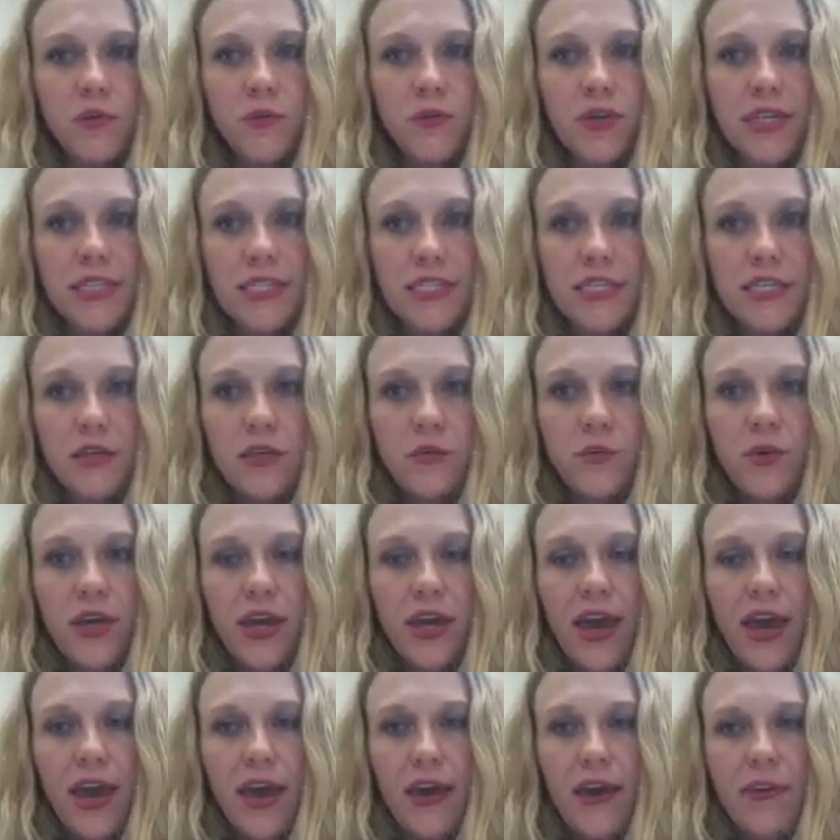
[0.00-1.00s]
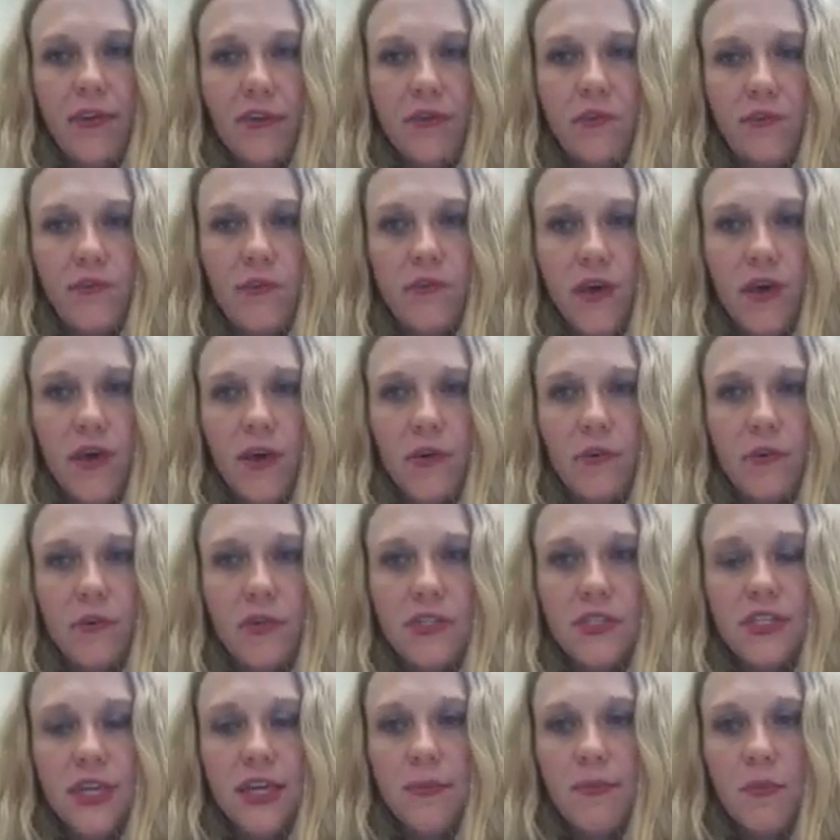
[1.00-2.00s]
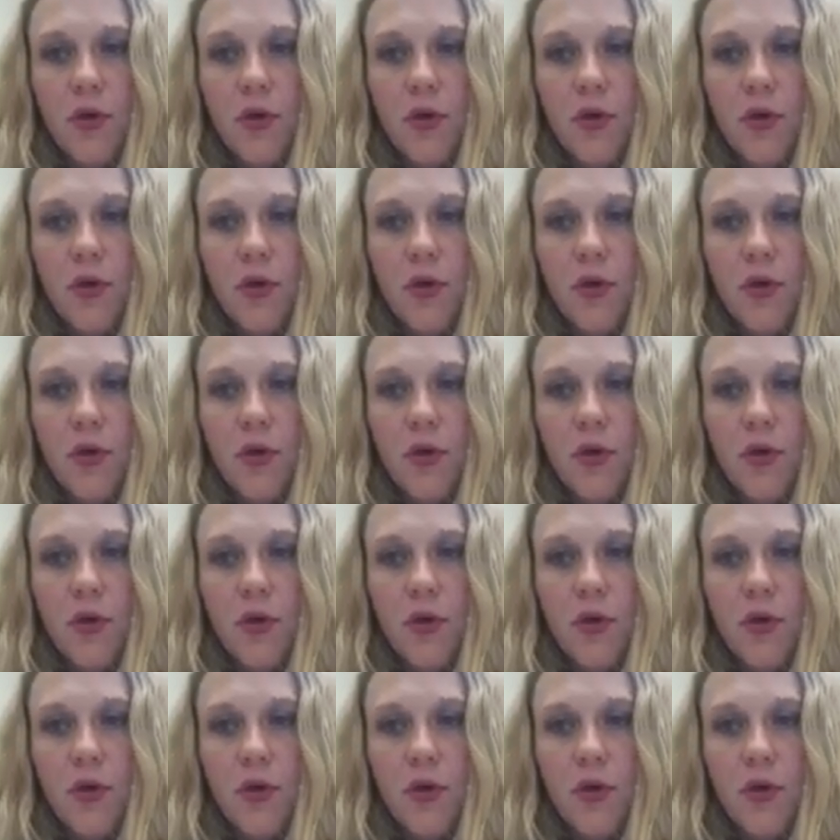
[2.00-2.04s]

Wixie, we have the same